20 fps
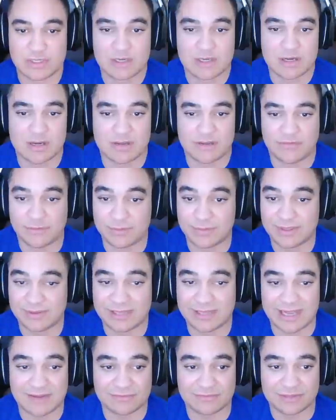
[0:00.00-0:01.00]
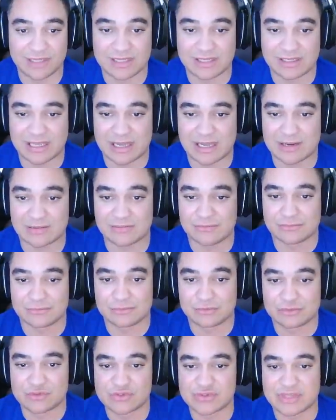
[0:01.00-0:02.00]
If you play Lifeline, kind of
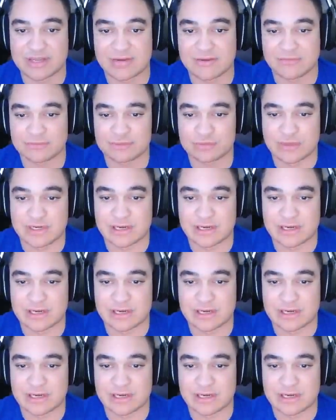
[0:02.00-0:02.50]
trying